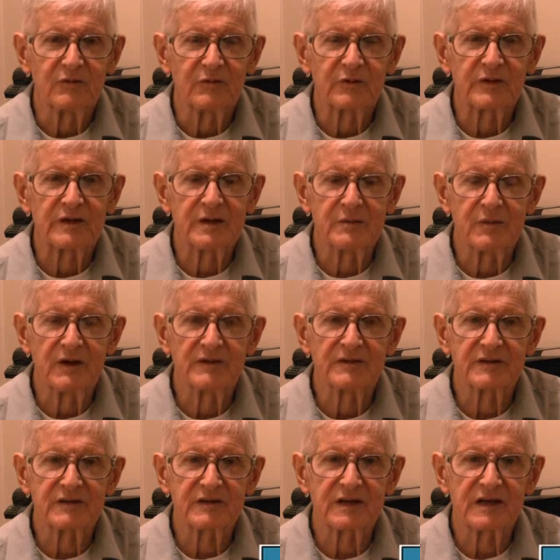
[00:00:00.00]
within a
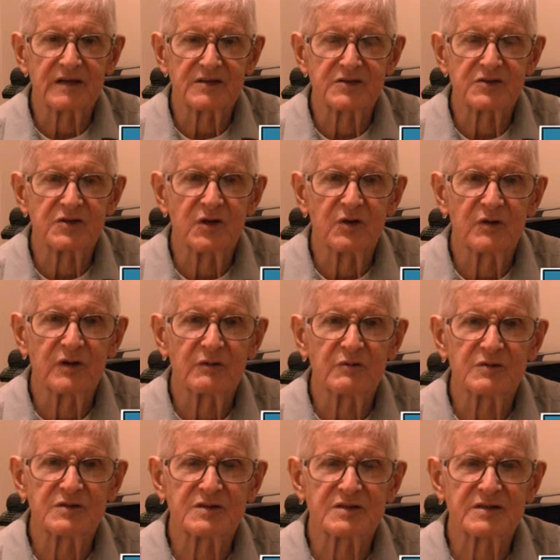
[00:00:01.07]
month, as you know, he
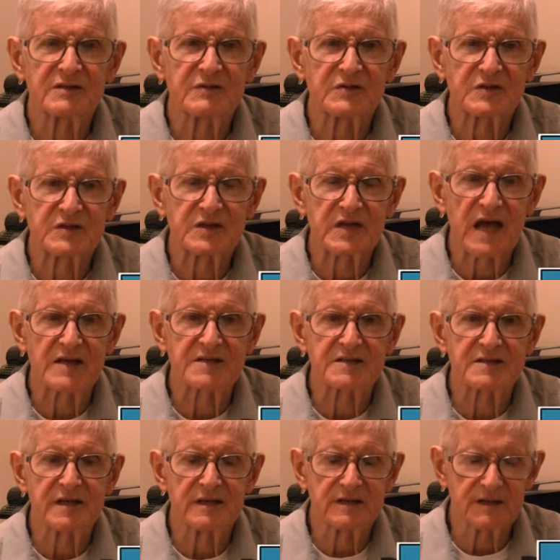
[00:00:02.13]
was
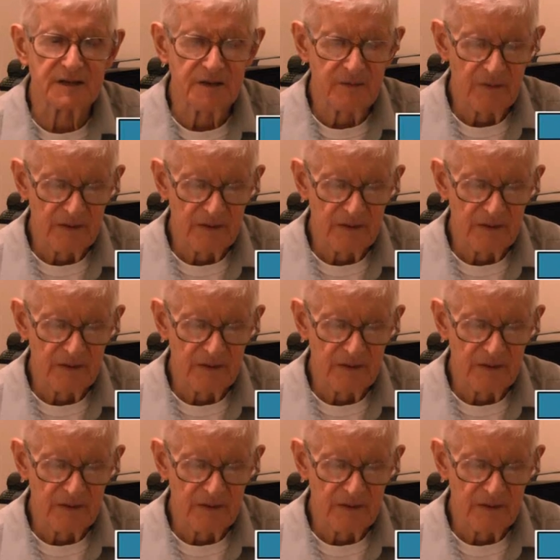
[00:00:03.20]
assassinated.